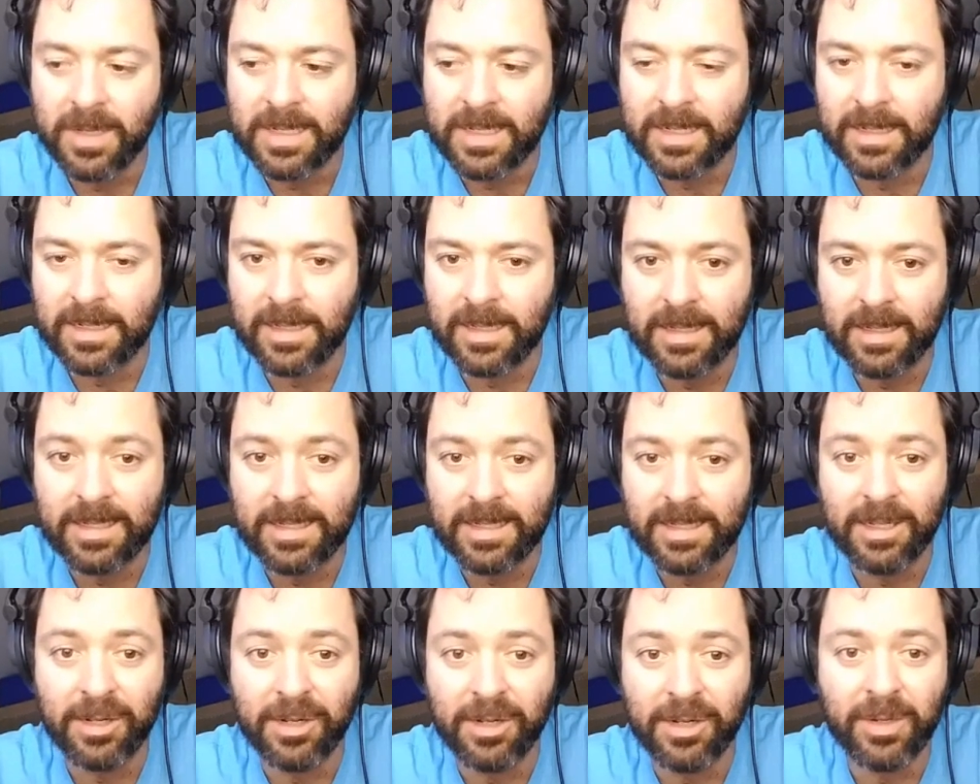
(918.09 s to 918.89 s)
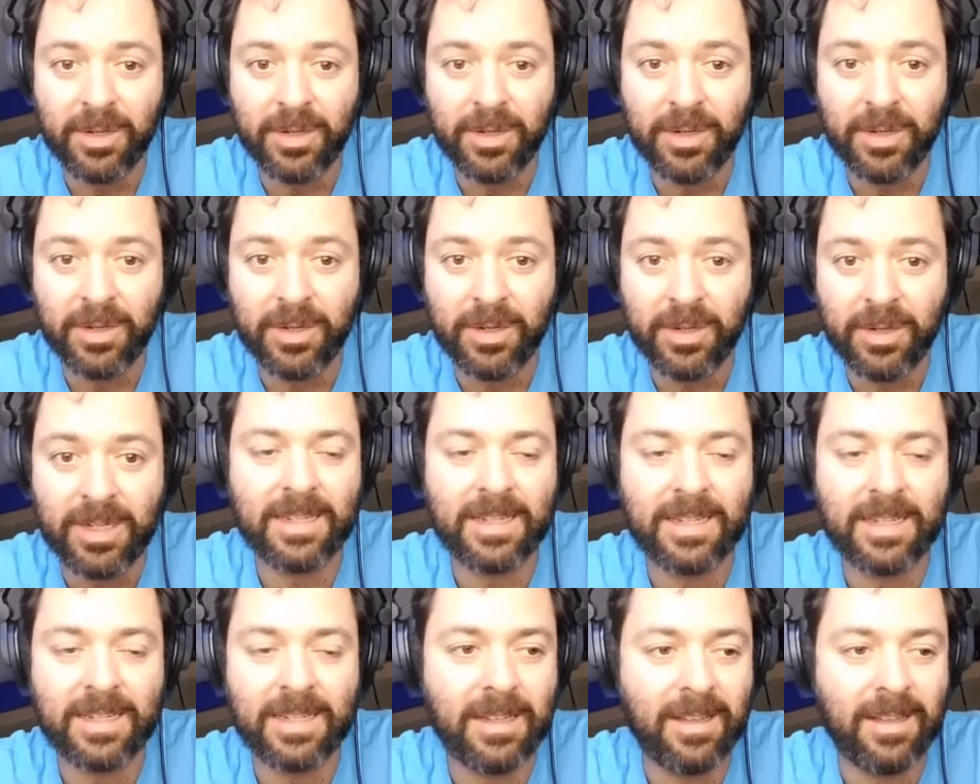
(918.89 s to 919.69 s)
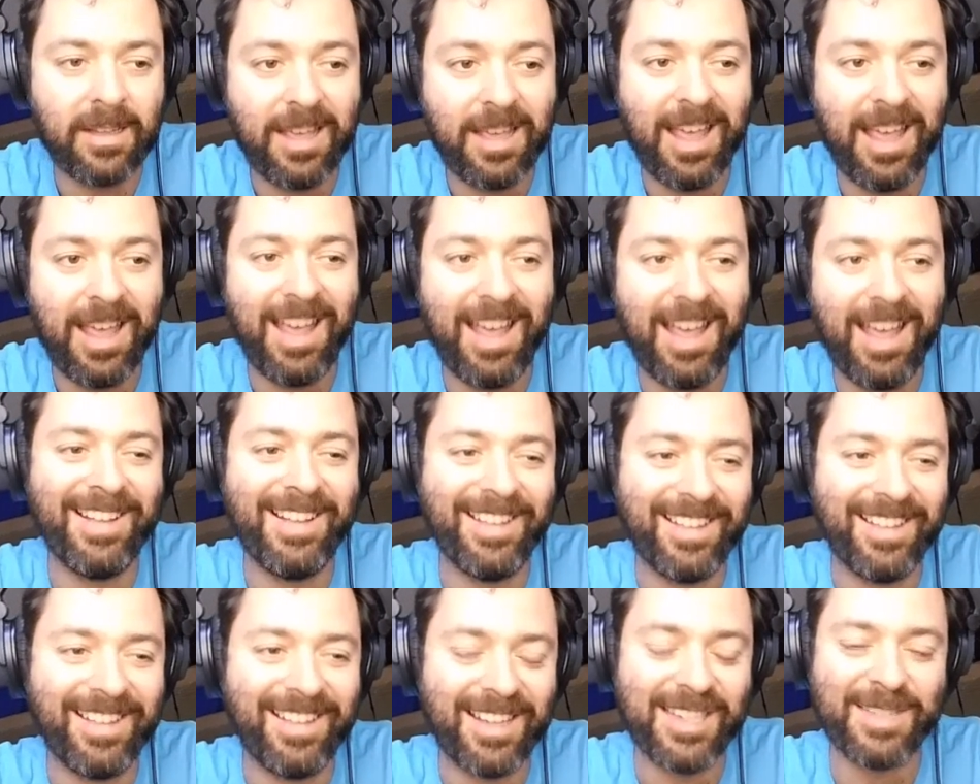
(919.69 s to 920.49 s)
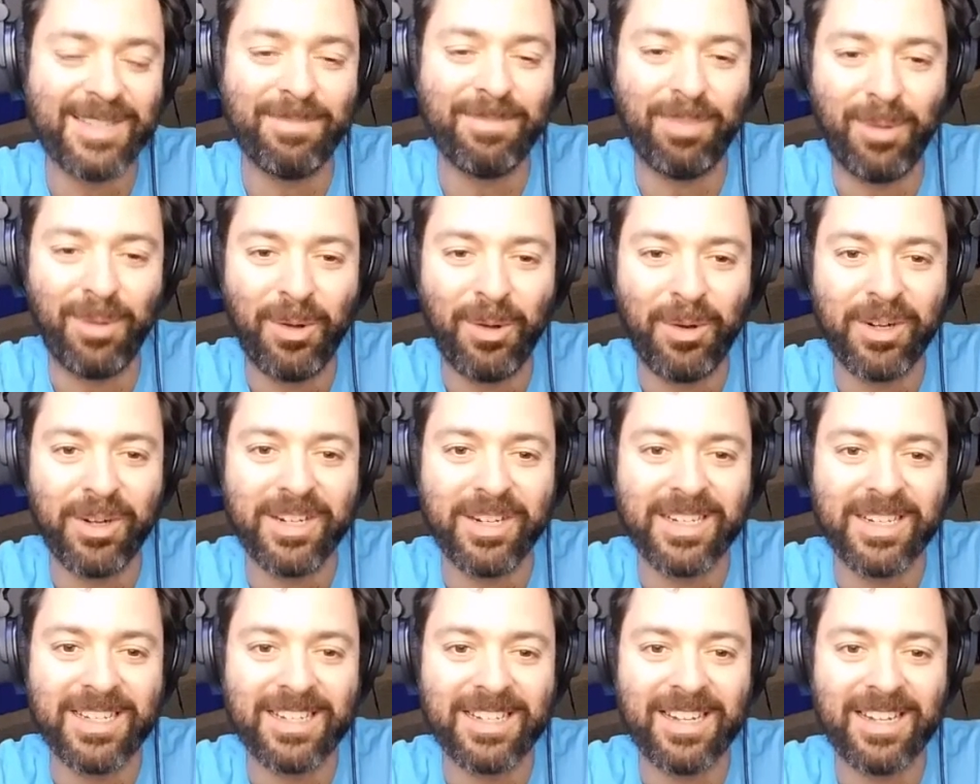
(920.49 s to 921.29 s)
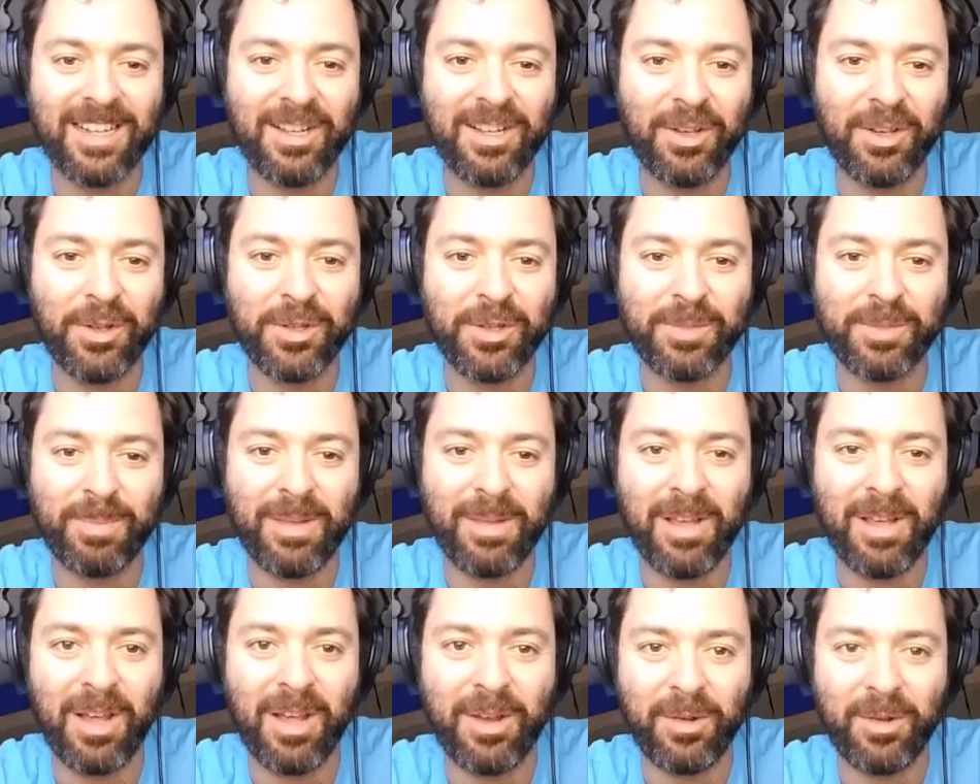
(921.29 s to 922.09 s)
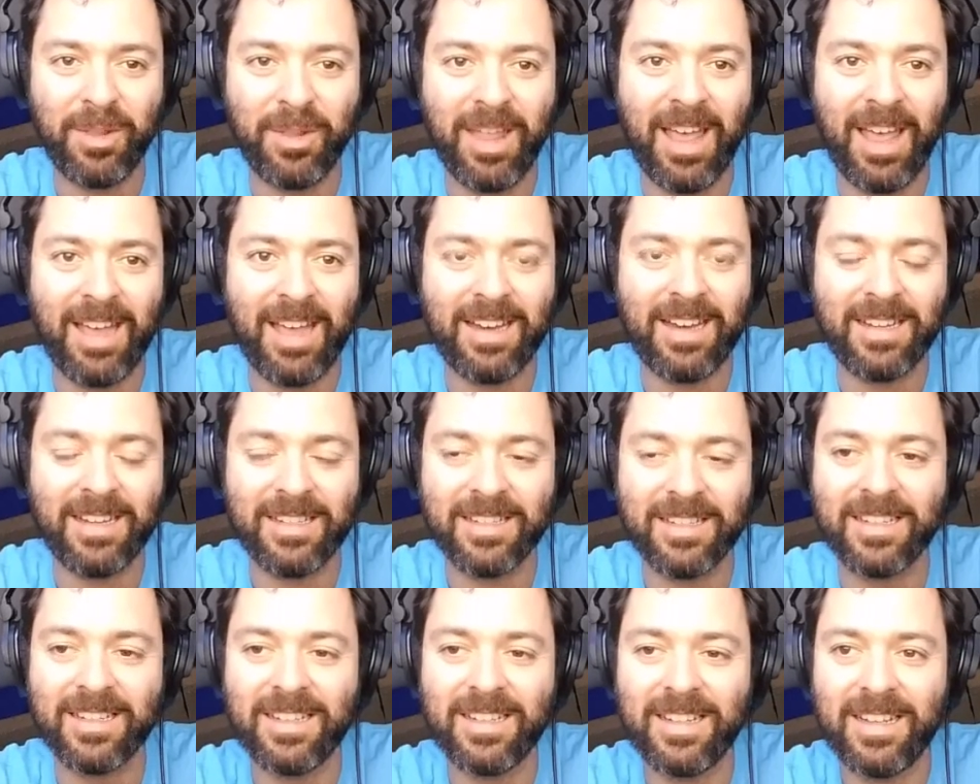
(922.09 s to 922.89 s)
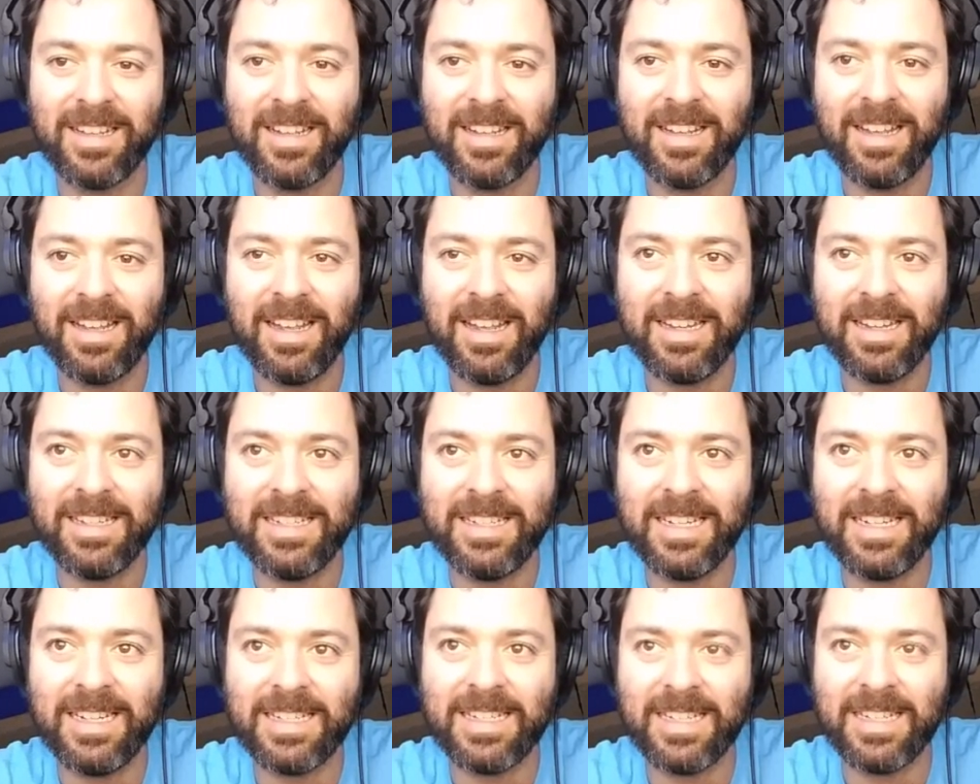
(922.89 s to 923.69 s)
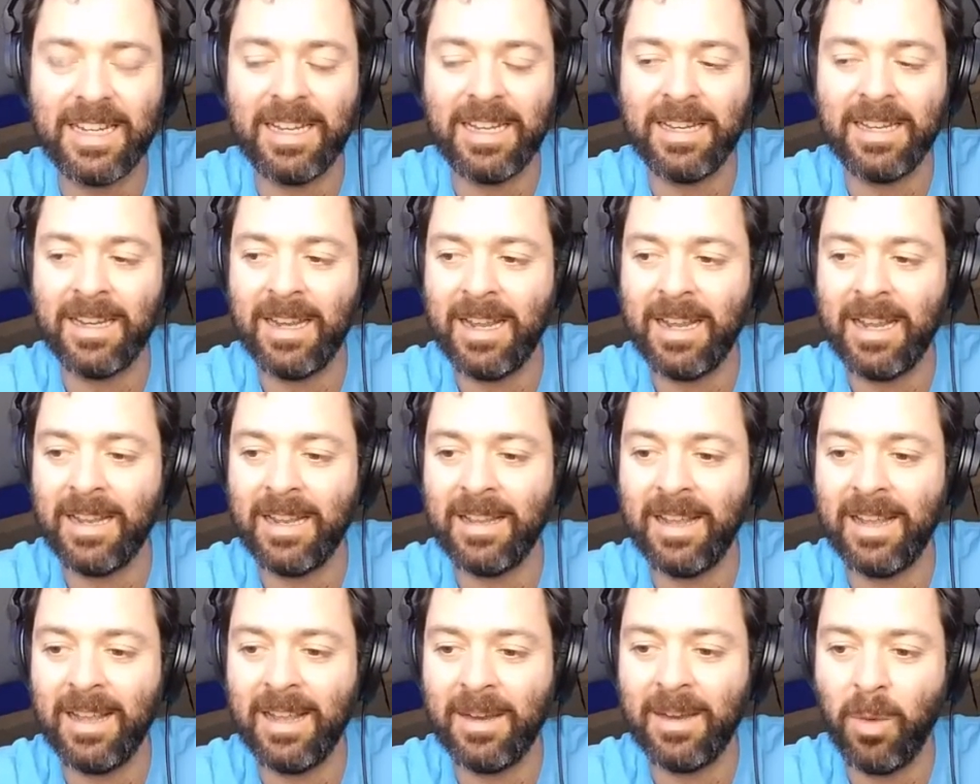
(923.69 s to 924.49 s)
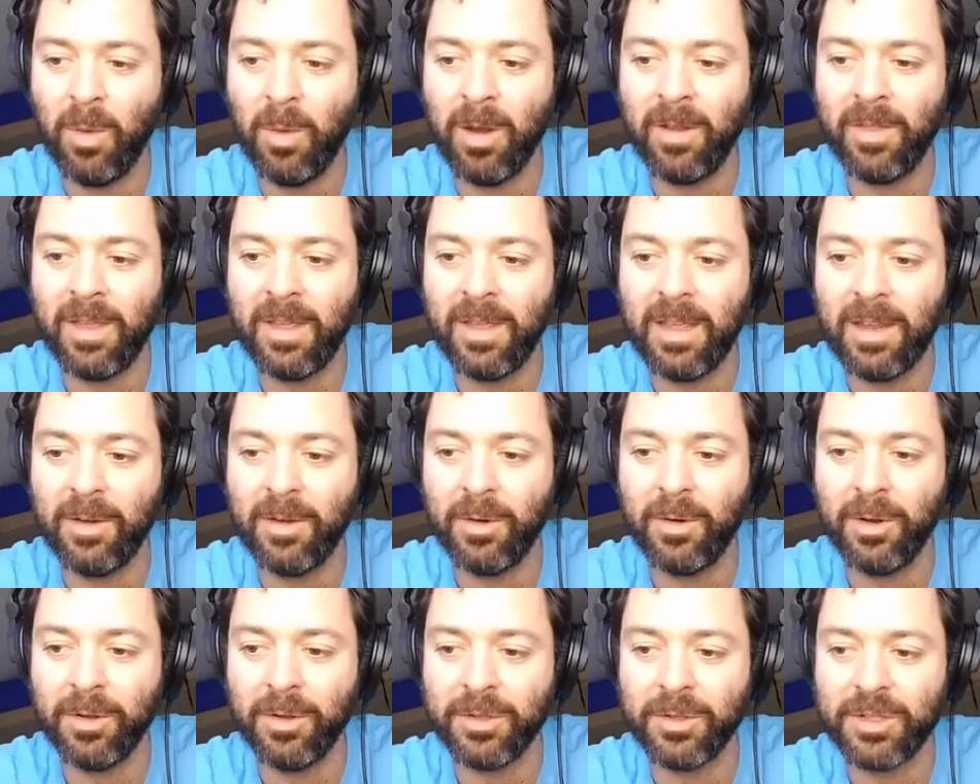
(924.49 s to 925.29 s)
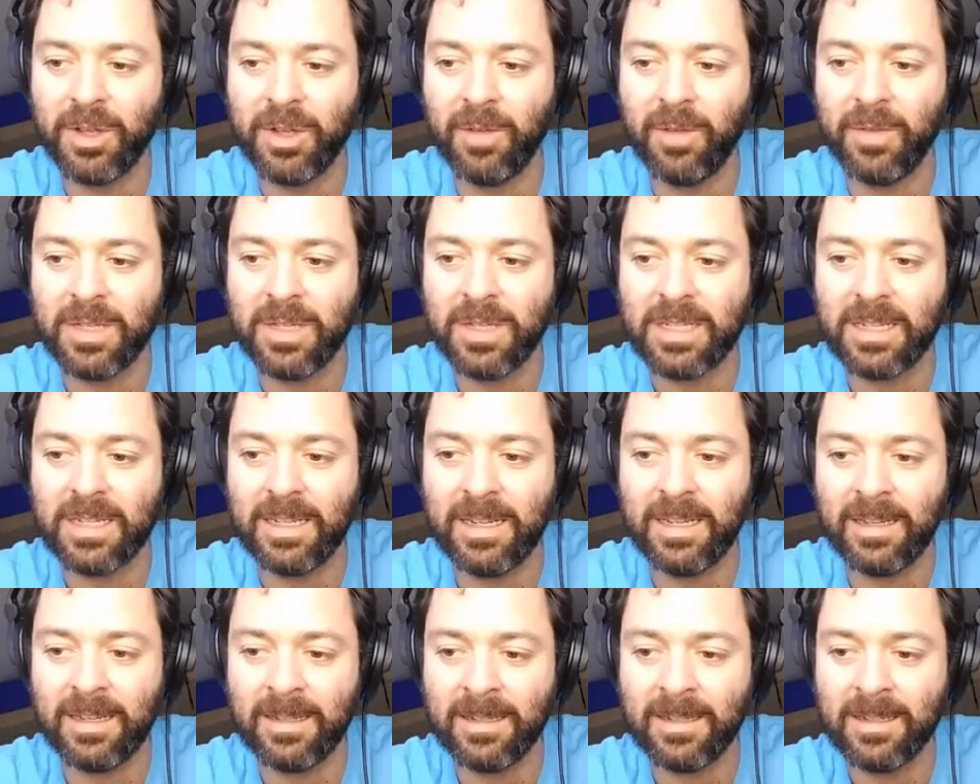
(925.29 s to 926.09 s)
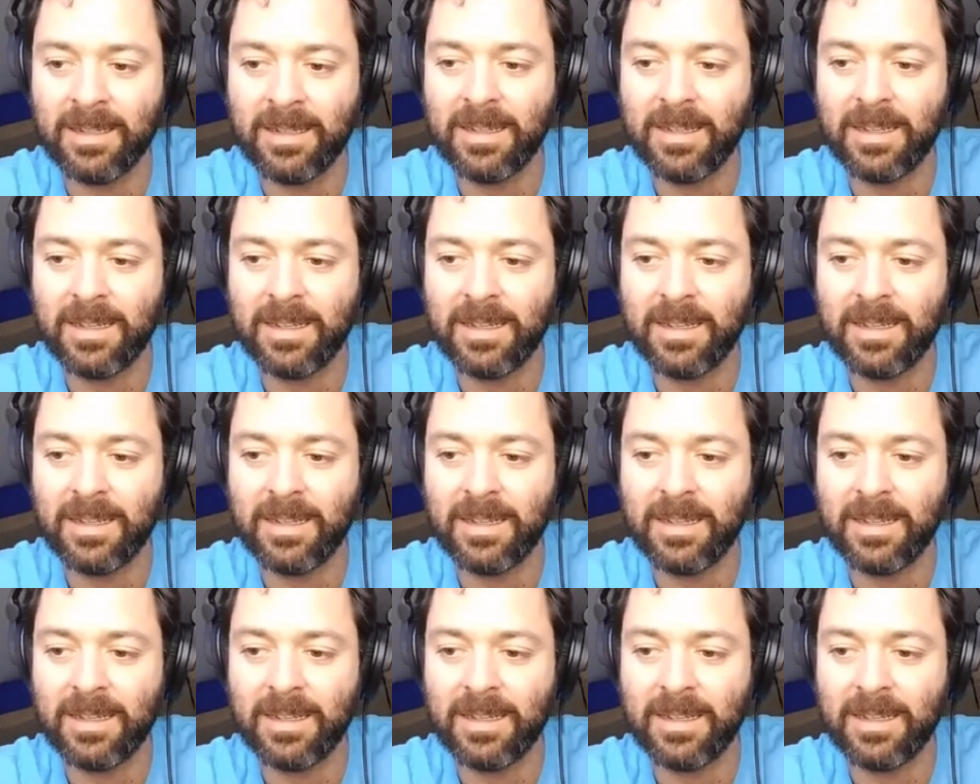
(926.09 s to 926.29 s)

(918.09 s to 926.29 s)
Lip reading: Obviously, the series kind of explores and goes beyond all that and digs in. And one of the heroes obviously